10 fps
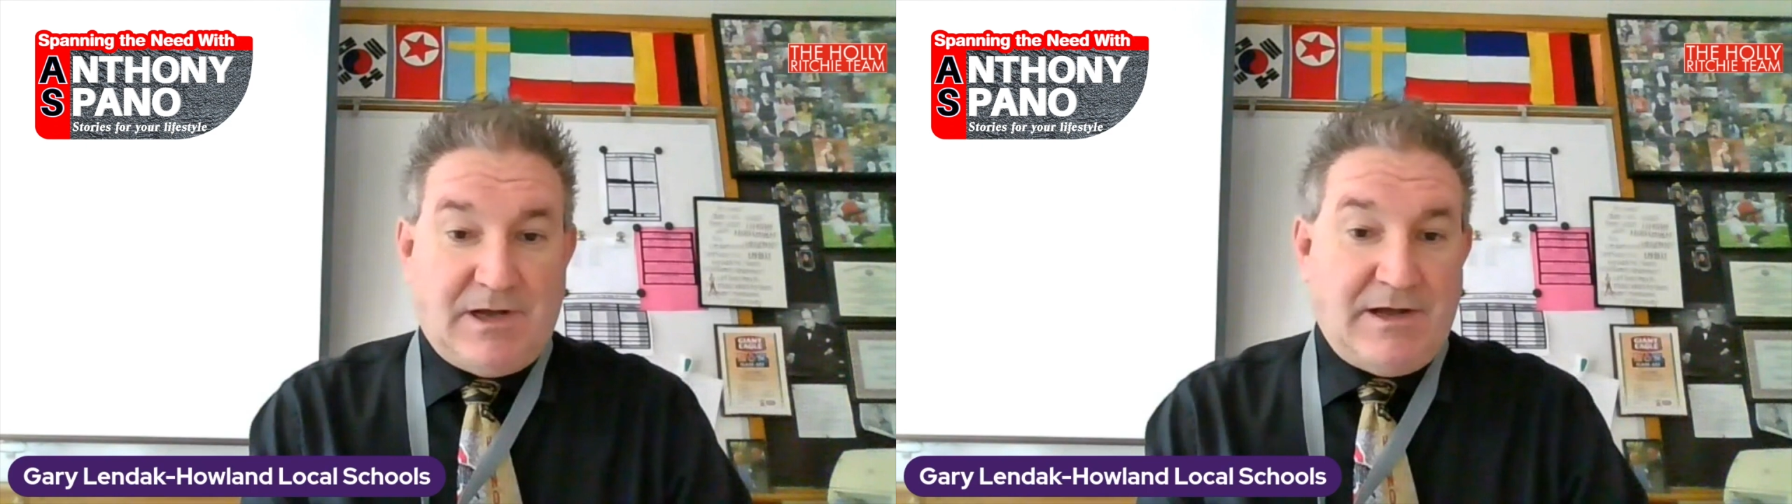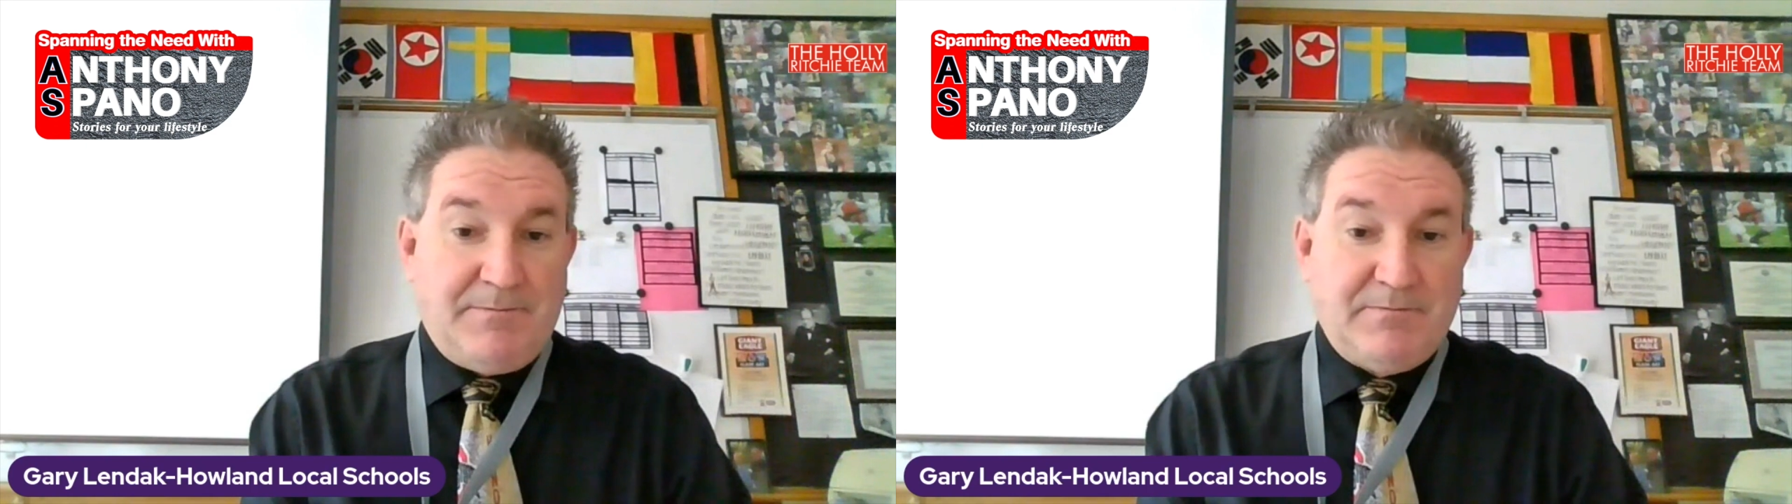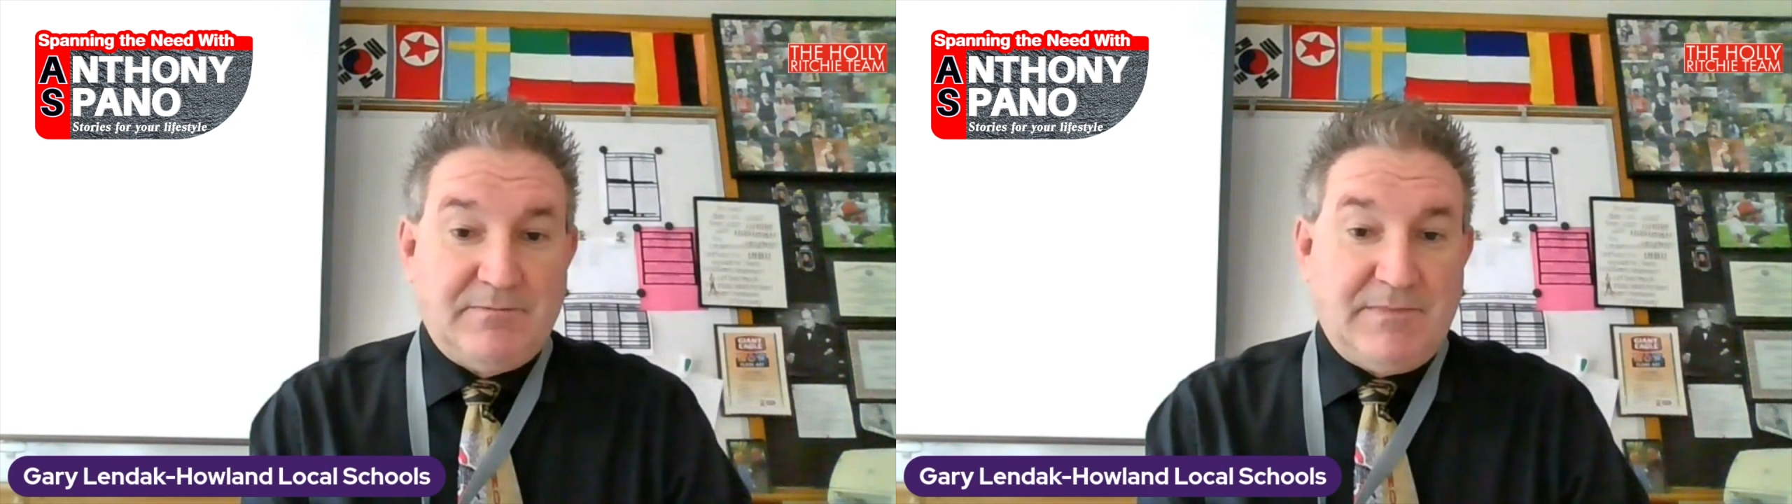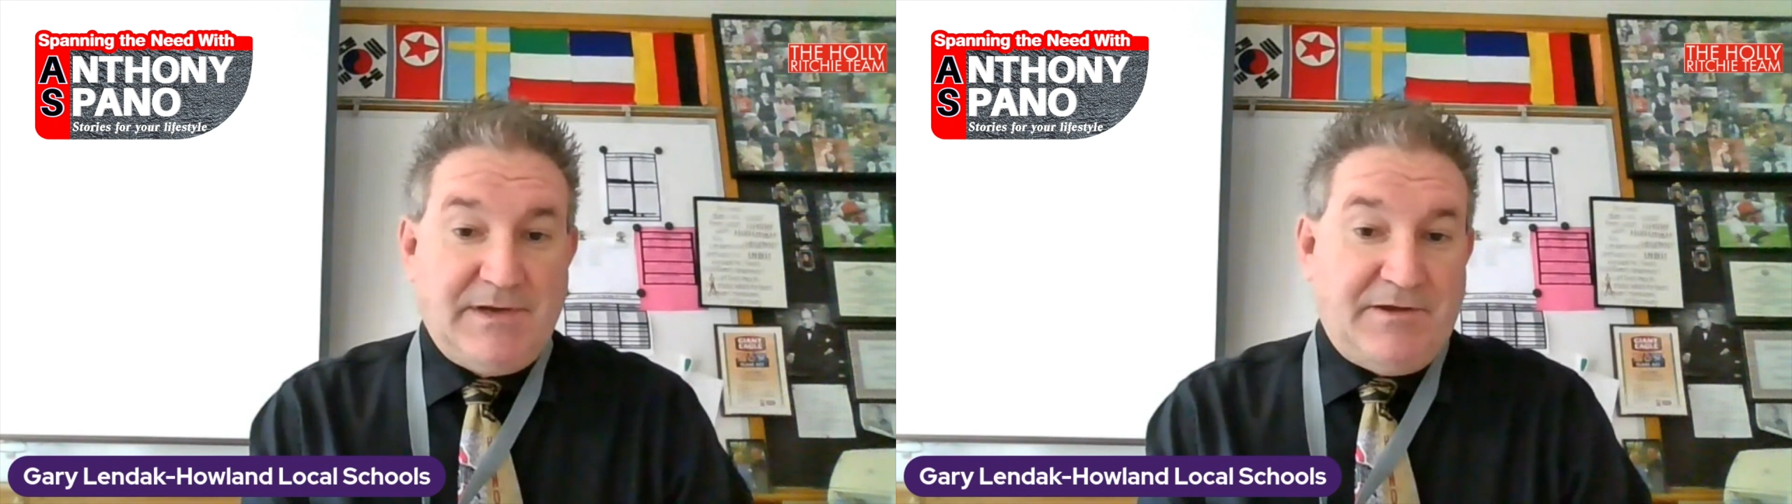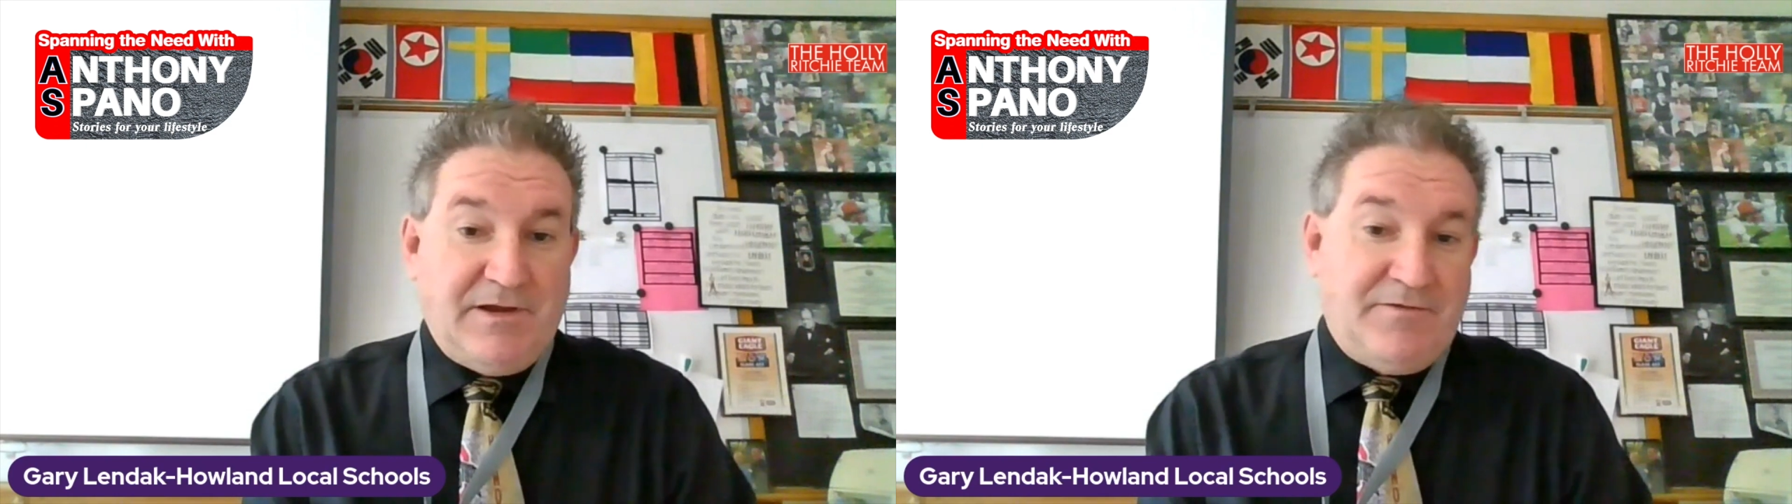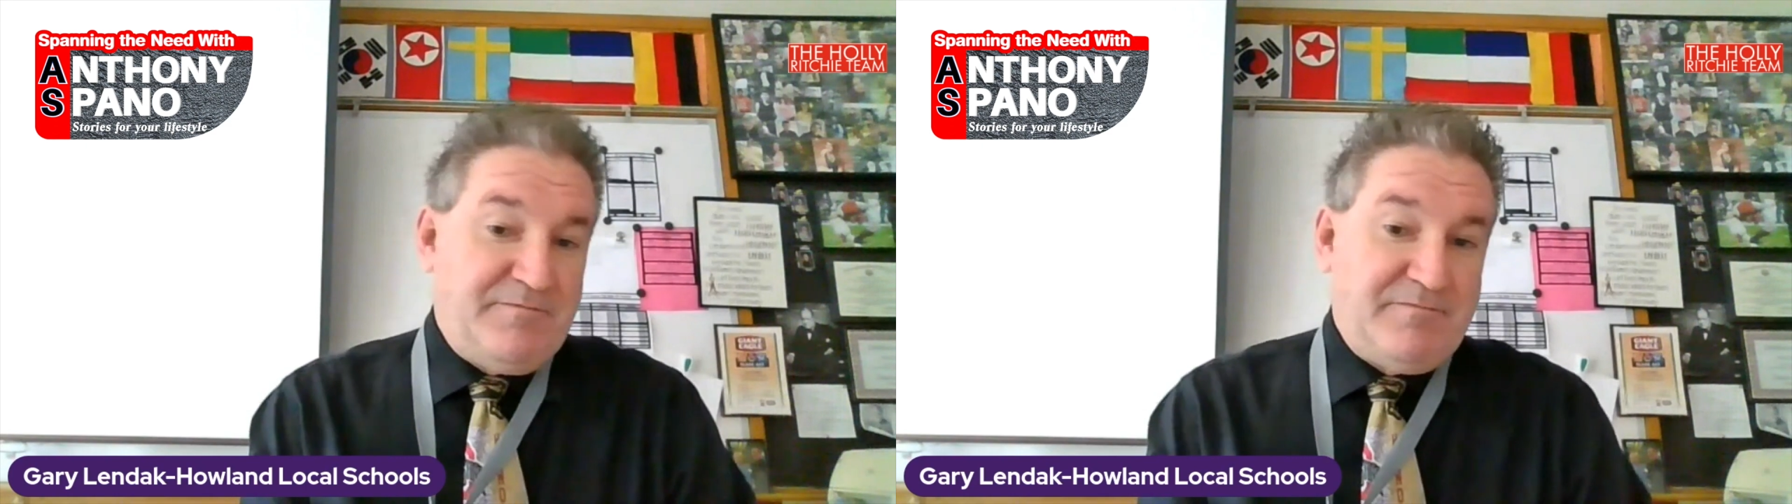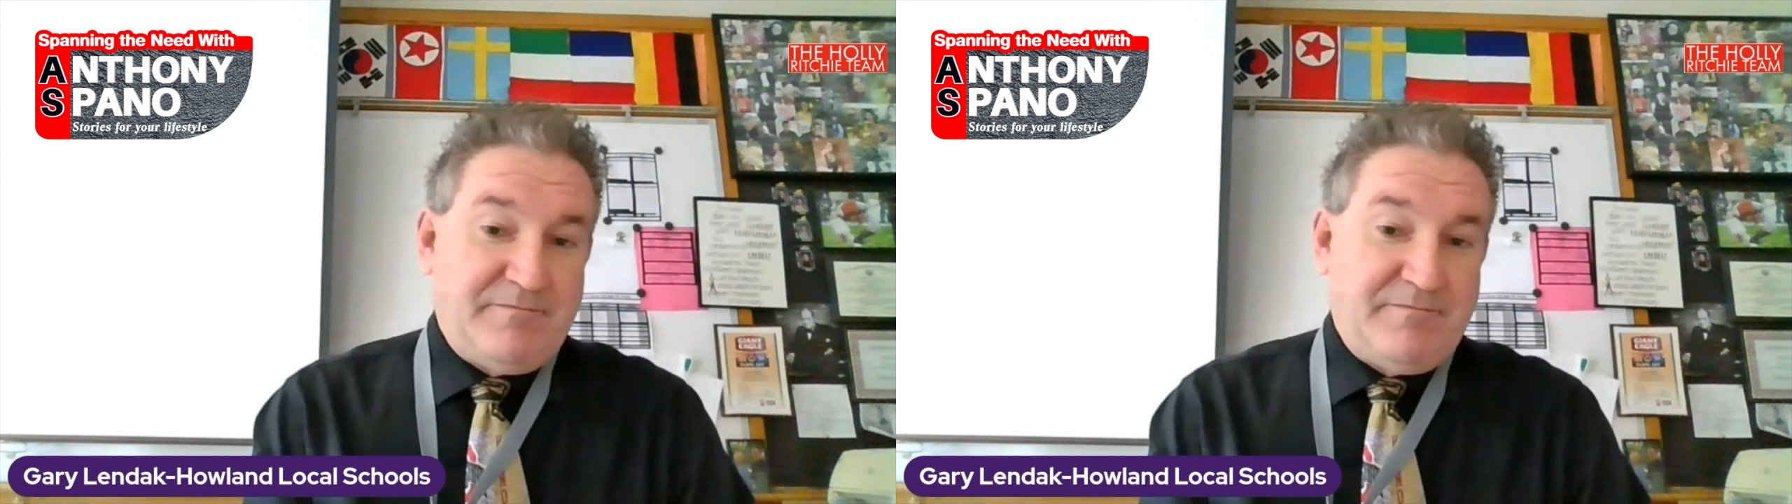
um, if